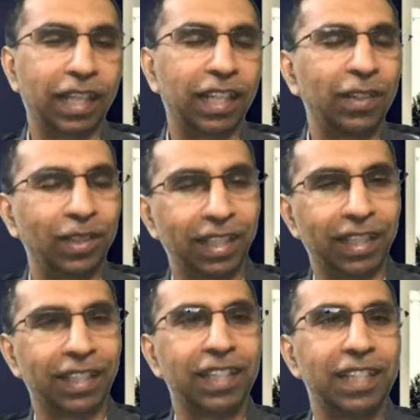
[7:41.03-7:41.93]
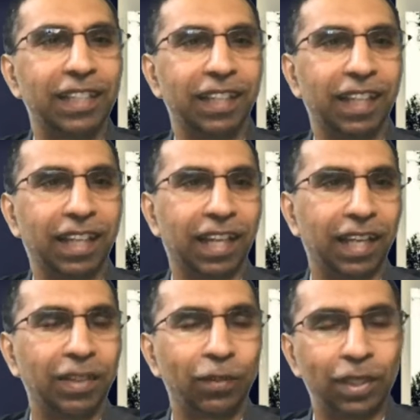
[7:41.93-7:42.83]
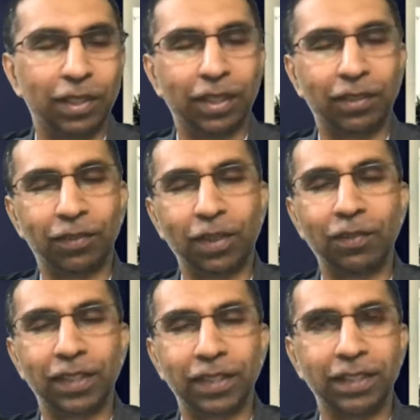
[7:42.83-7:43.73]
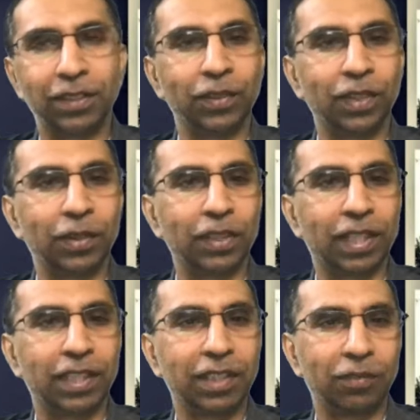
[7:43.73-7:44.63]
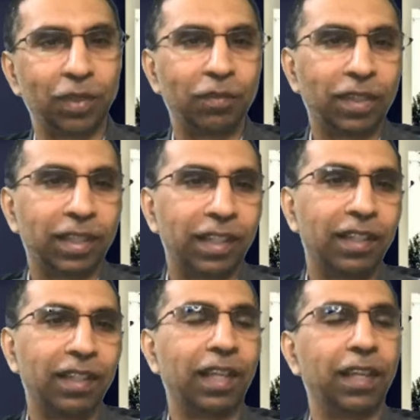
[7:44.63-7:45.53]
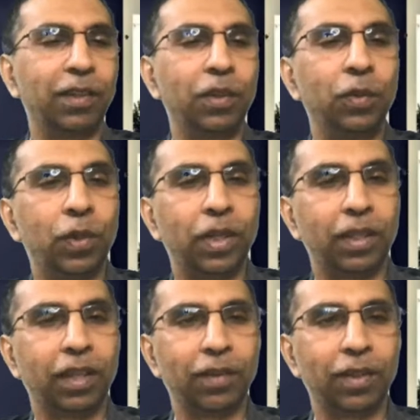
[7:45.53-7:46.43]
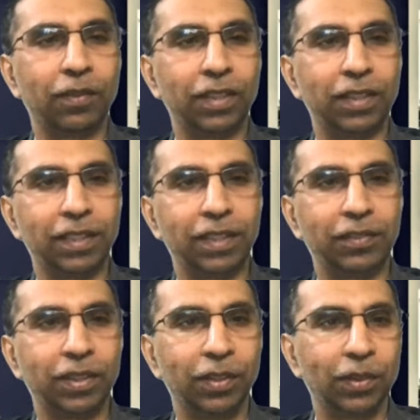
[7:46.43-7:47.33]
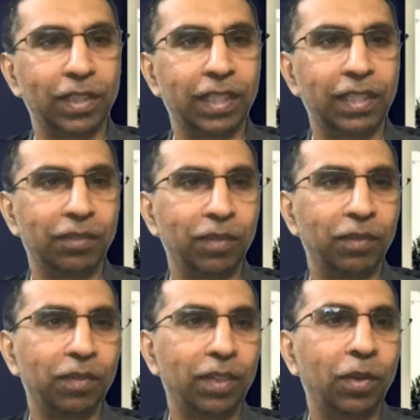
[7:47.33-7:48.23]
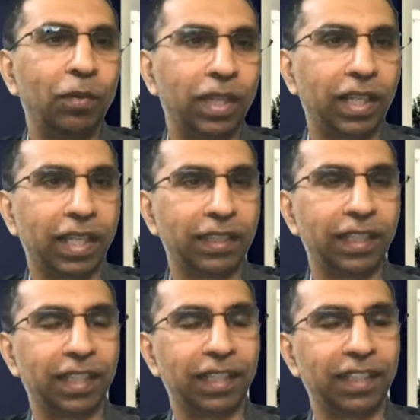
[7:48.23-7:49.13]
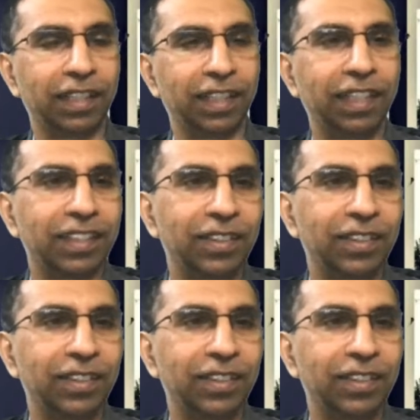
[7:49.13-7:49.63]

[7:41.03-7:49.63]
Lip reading: I don't think I want to have conversations with those kinds of people, or you want to have conversations with those kinds of people. Nobody likes that, right?